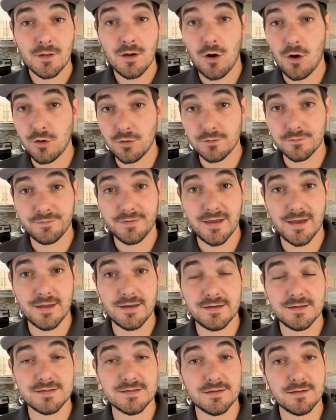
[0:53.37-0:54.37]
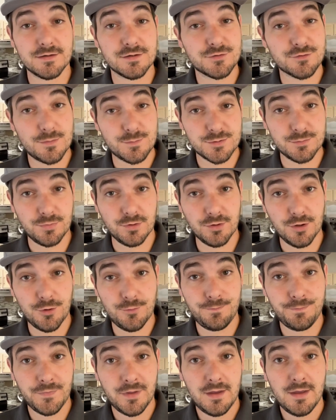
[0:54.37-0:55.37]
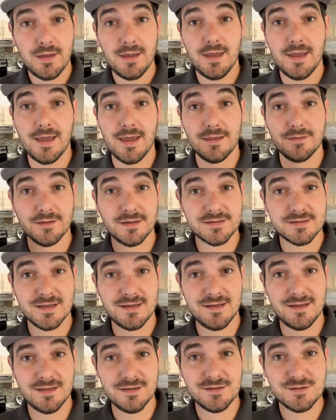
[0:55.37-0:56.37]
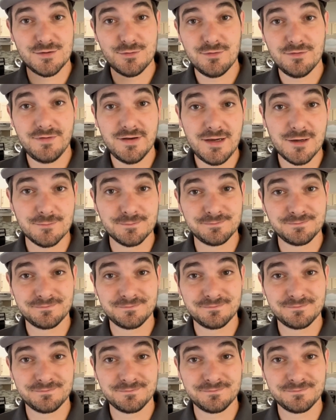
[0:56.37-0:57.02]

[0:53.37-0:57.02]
All of that is in the description below, and let's get into the video.